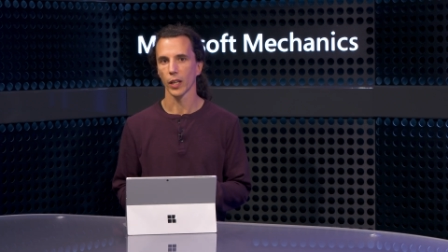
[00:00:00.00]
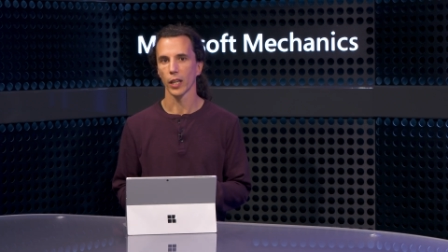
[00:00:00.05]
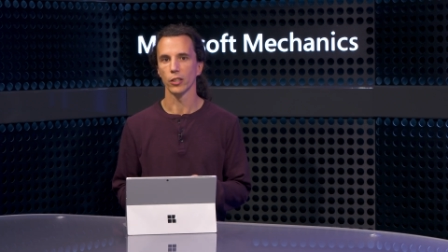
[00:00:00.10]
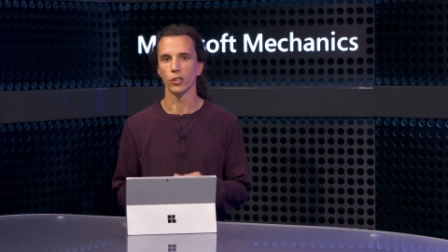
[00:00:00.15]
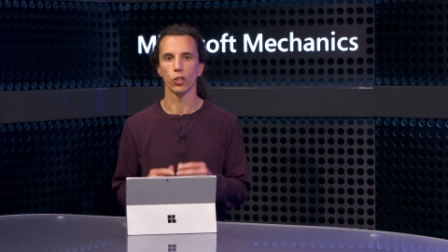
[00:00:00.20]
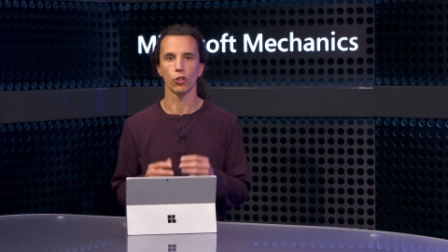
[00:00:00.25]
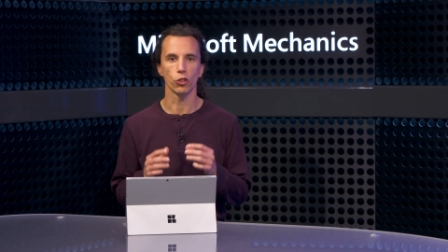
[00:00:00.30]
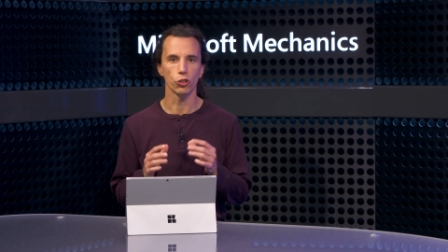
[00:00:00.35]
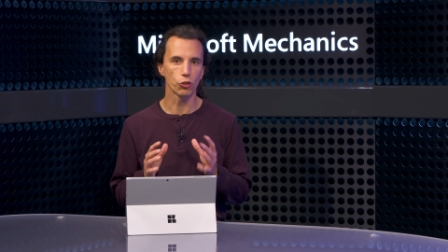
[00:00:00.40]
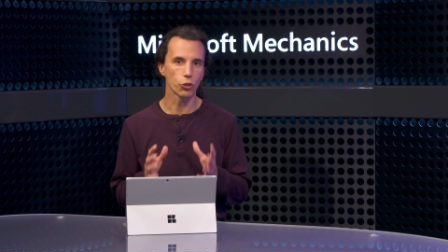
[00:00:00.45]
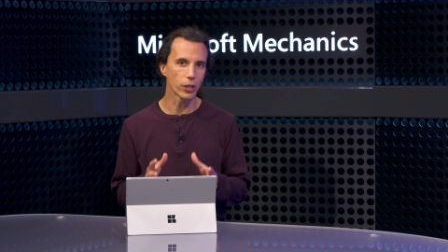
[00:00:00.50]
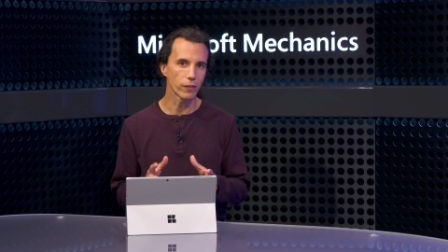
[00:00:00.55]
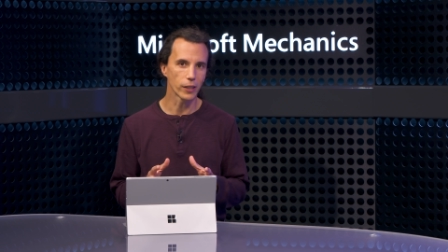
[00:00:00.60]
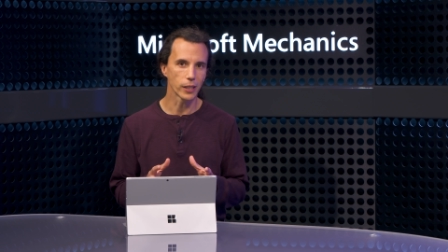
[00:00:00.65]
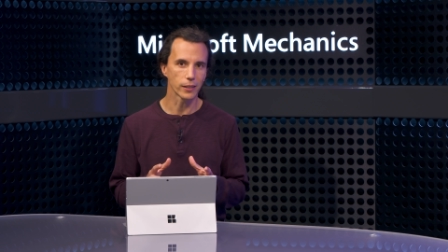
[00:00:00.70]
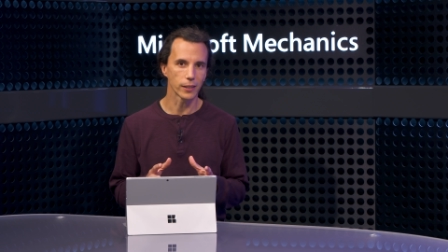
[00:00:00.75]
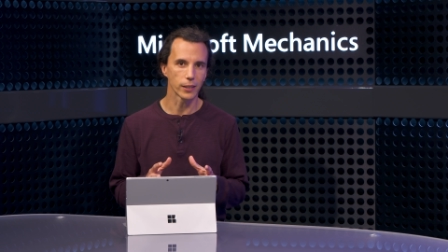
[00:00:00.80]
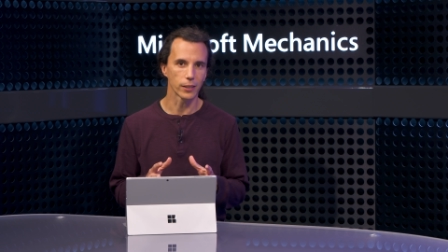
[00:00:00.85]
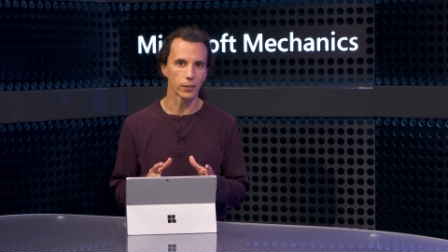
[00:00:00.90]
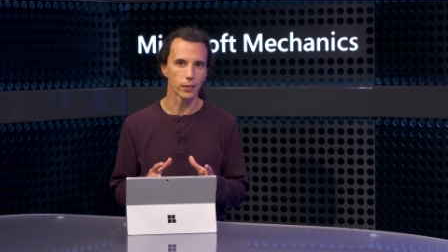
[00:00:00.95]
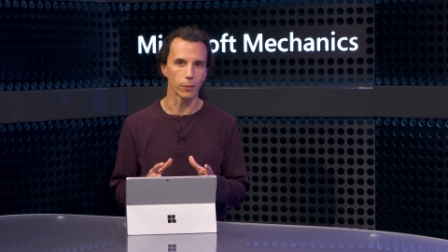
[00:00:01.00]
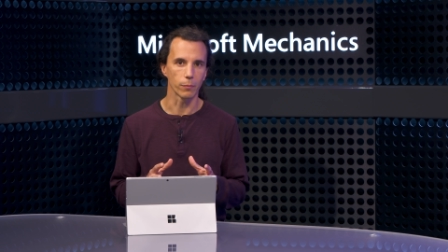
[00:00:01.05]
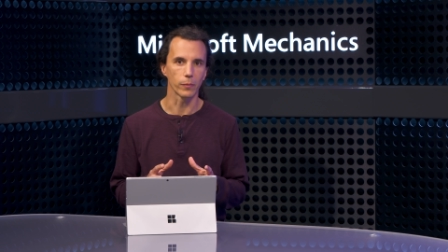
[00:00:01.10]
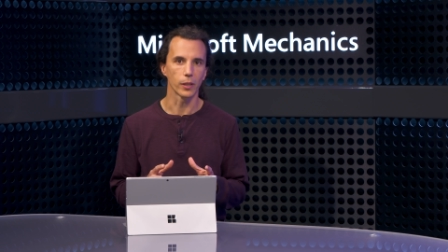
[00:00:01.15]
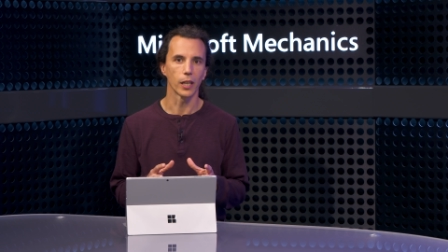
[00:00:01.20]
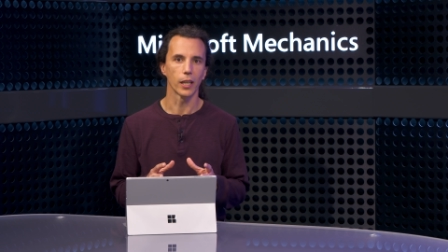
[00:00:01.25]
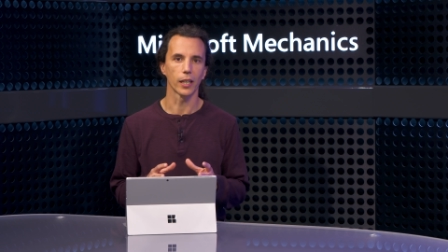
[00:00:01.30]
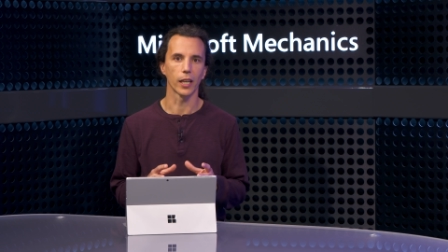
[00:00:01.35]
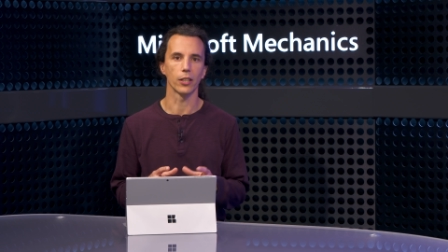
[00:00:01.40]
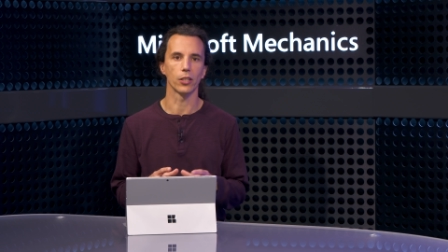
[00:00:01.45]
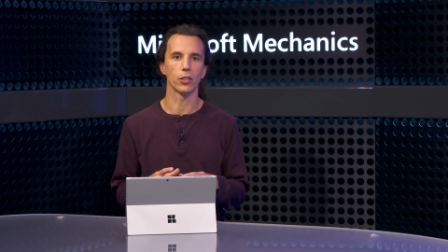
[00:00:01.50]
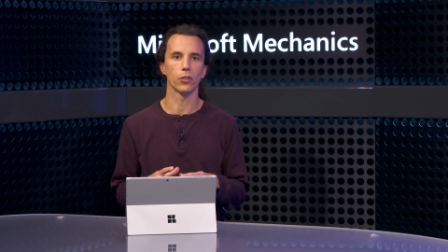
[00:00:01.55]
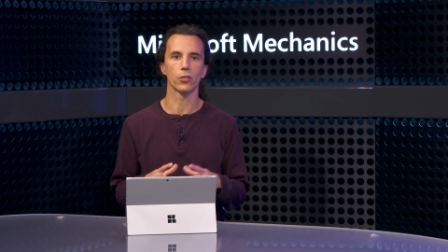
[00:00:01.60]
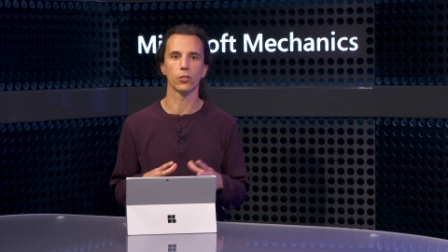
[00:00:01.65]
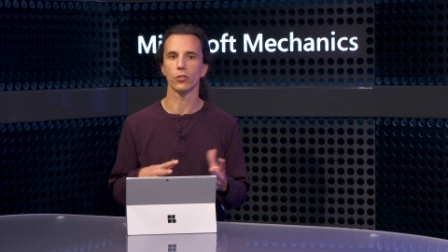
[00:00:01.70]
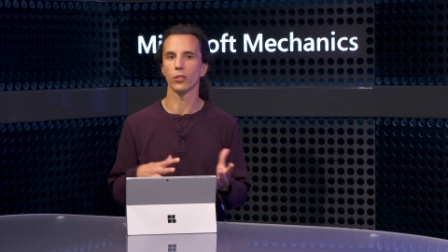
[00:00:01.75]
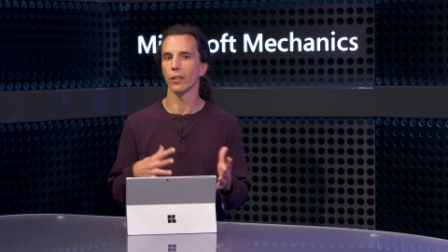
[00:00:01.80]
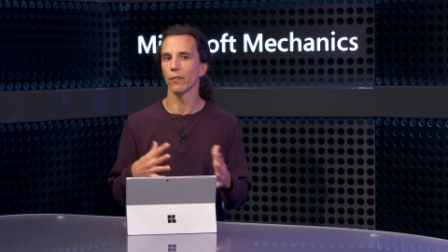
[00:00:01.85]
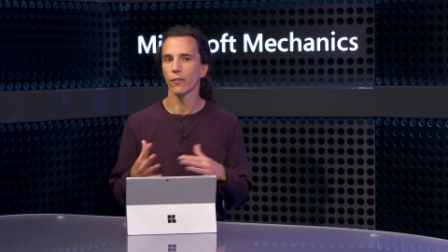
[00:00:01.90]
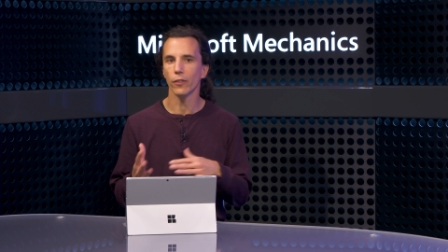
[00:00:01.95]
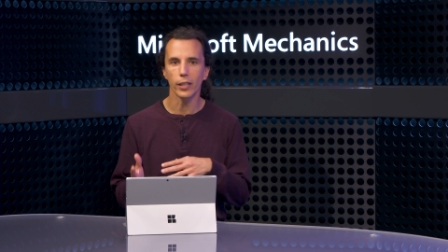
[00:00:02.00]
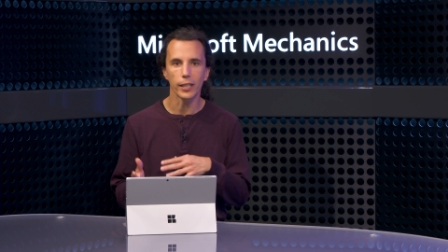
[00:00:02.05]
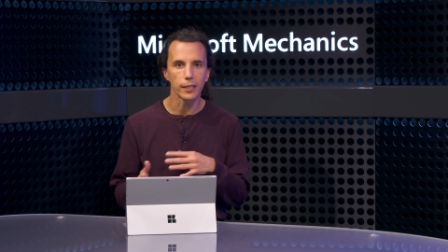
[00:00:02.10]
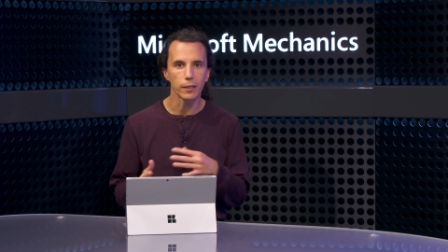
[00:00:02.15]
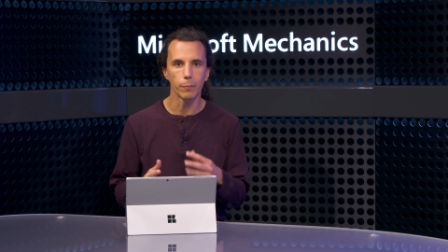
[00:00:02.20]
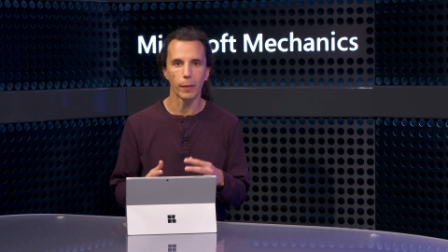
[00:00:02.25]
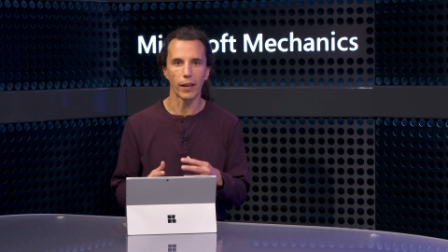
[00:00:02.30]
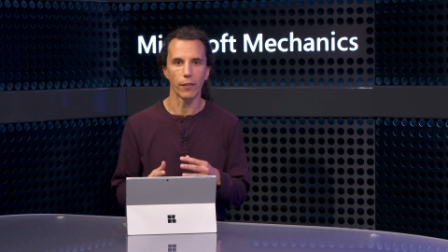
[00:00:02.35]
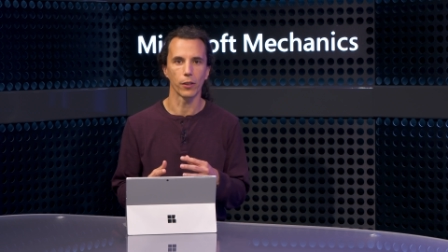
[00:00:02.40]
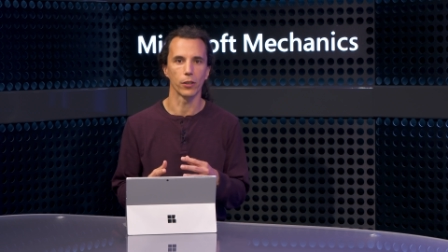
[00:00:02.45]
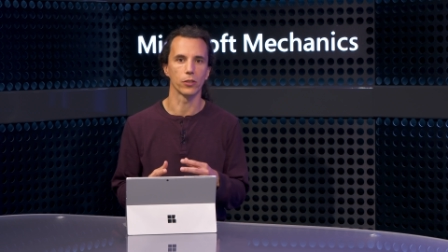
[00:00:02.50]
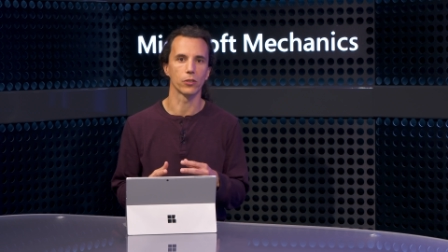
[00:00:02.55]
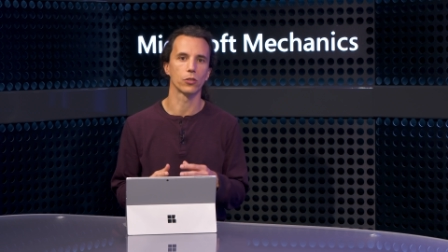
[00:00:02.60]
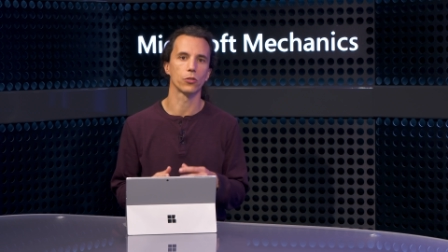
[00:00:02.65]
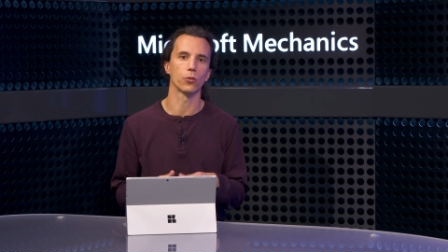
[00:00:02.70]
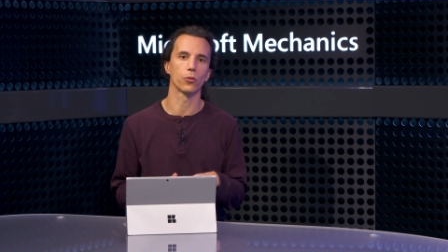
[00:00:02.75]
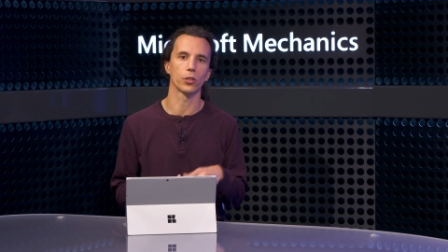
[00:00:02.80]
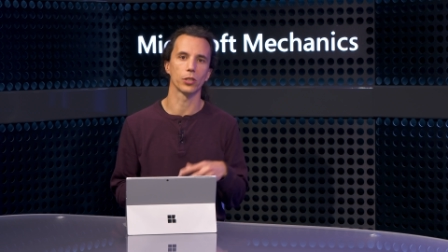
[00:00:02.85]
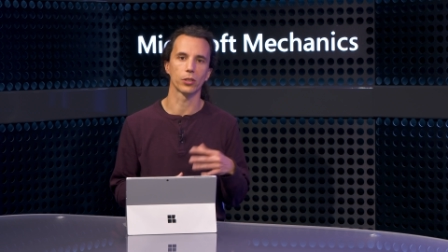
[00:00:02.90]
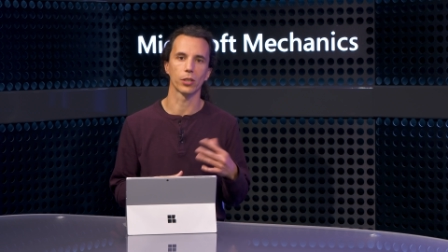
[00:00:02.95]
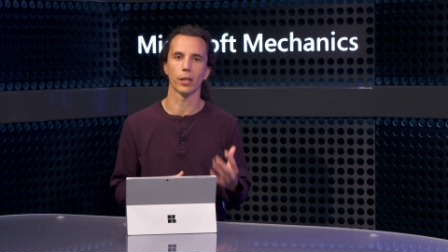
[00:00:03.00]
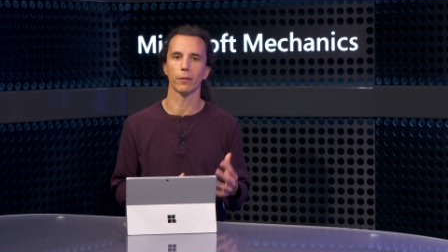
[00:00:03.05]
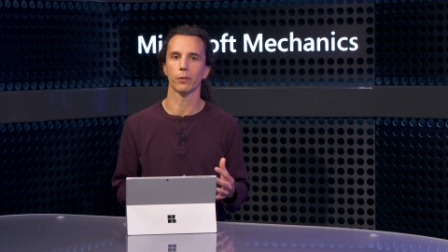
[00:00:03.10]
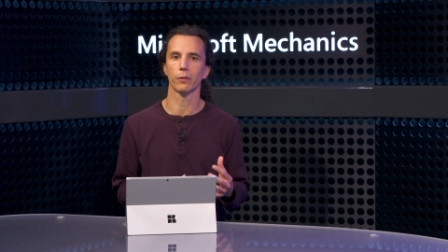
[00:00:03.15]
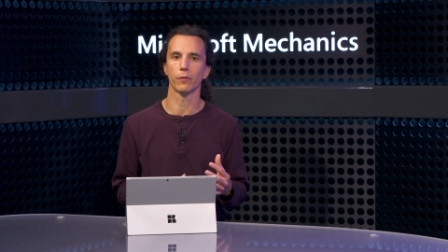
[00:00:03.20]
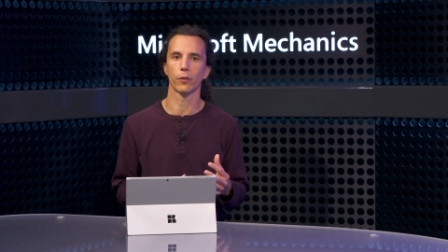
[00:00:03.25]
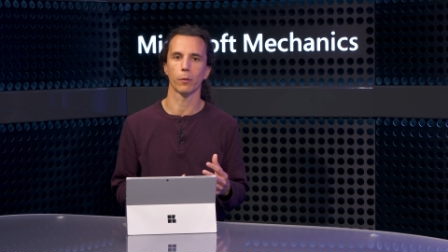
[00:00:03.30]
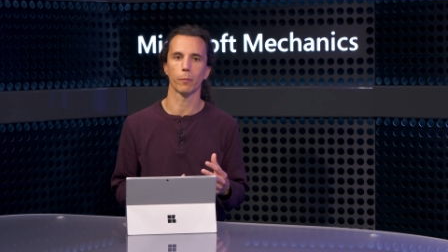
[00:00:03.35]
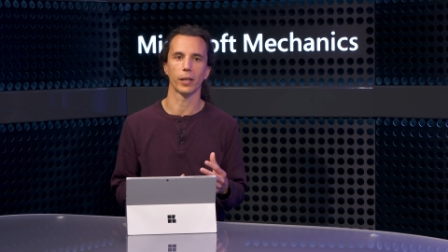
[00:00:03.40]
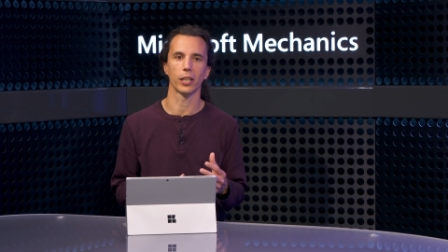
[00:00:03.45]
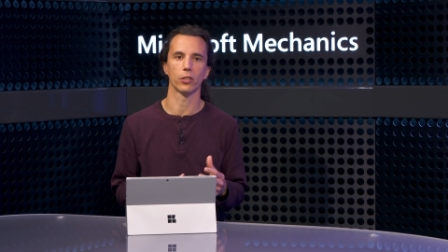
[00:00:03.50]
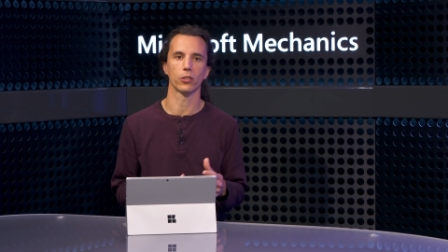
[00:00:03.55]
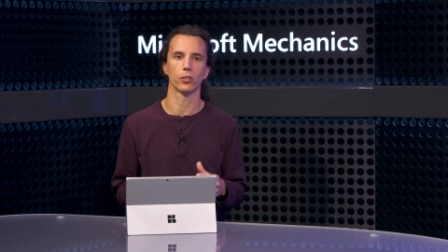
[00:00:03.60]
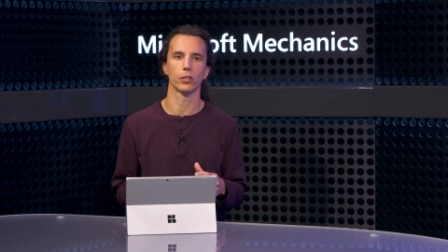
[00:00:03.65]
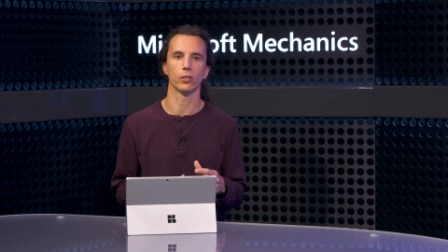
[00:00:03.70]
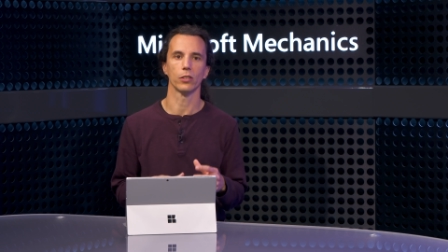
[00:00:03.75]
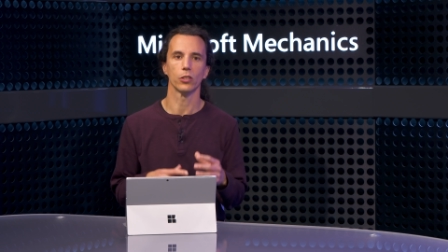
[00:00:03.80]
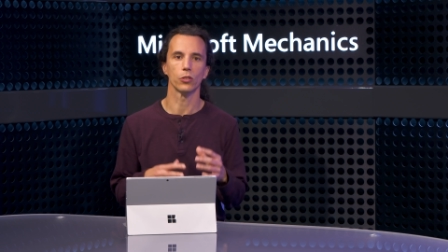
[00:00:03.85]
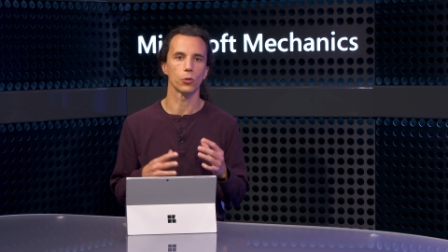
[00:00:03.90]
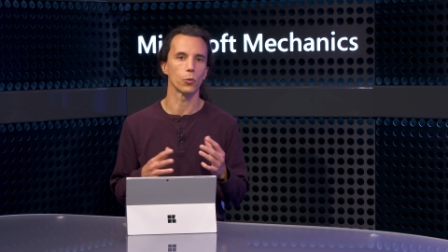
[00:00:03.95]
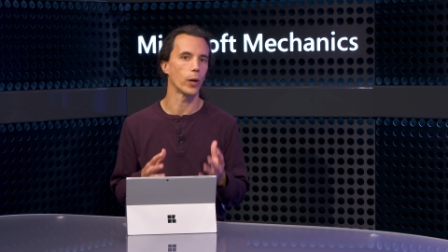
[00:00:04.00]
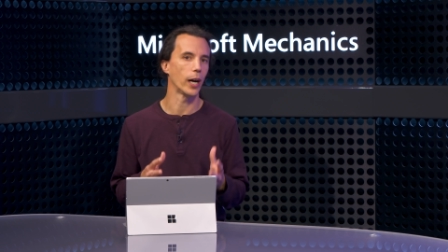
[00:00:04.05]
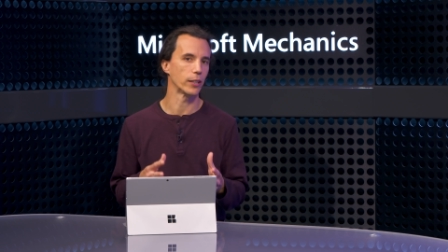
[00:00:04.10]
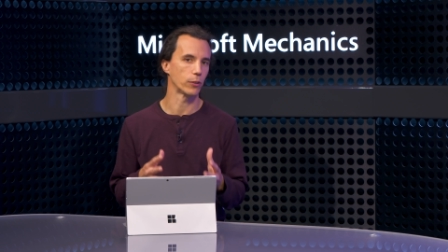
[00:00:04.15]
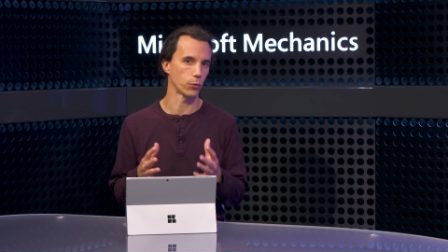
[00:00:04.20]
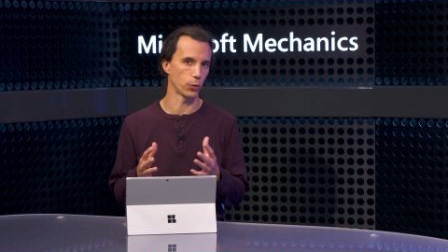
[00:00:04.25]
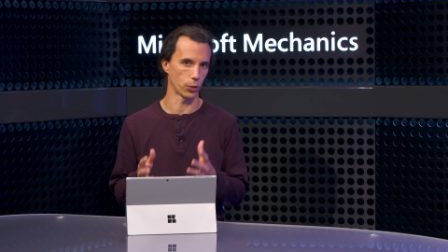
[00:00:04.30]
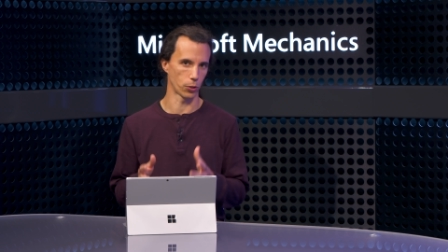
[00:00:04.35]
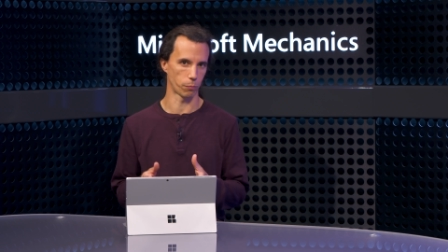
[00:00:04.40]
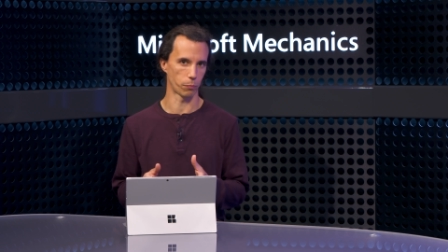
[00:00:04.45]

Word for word: The retrieval system can use different methods to retrieve information to add to your